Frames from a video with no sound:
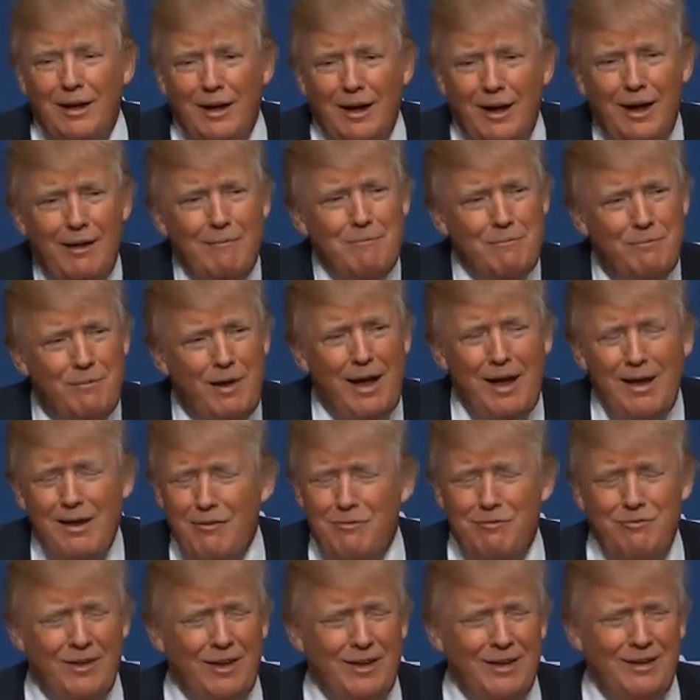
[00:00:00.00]

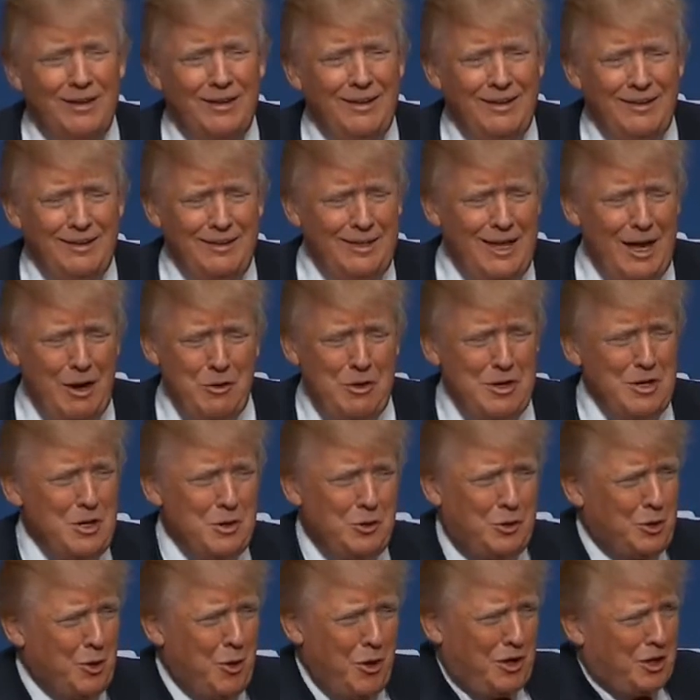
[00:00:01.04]
How can you
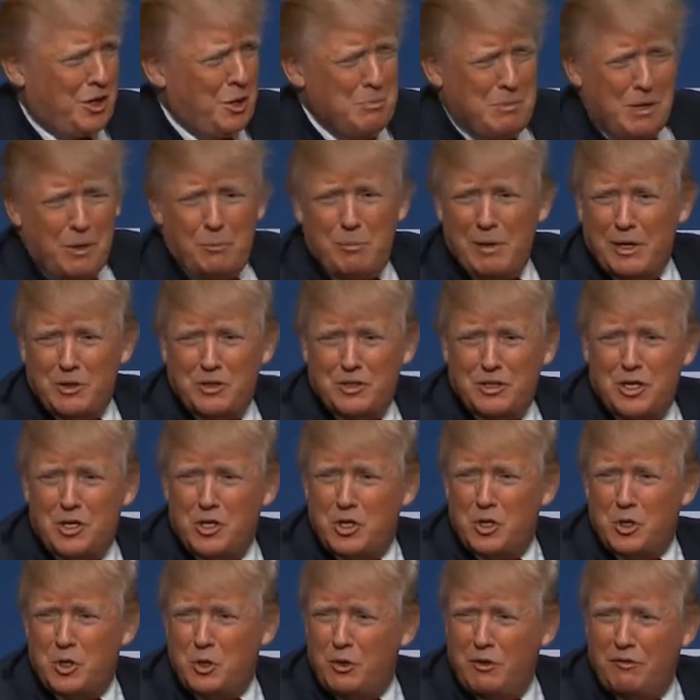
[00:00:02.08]
talk to me about
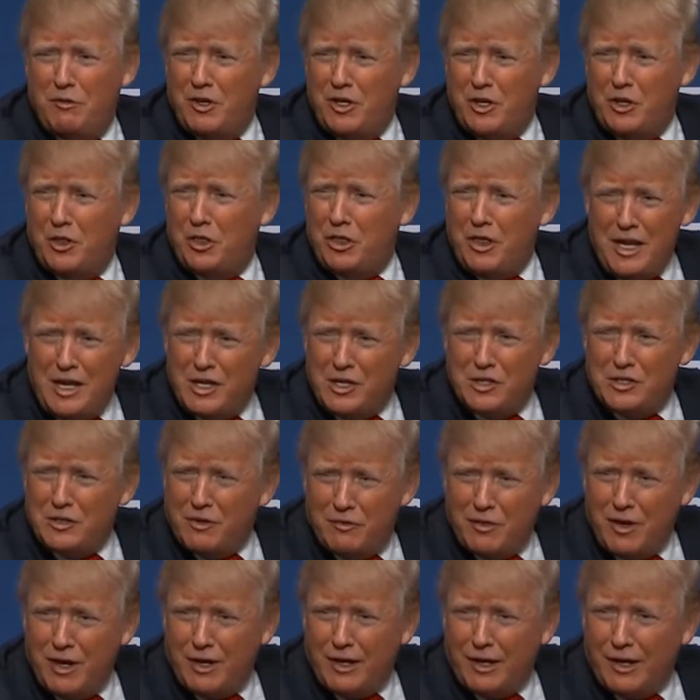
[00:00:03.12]
such trivial things,
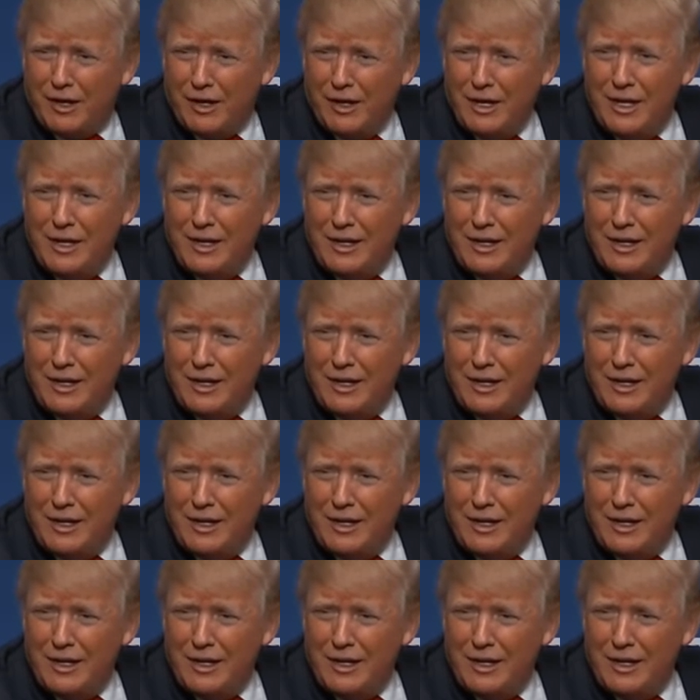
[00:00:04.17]
Ivanka?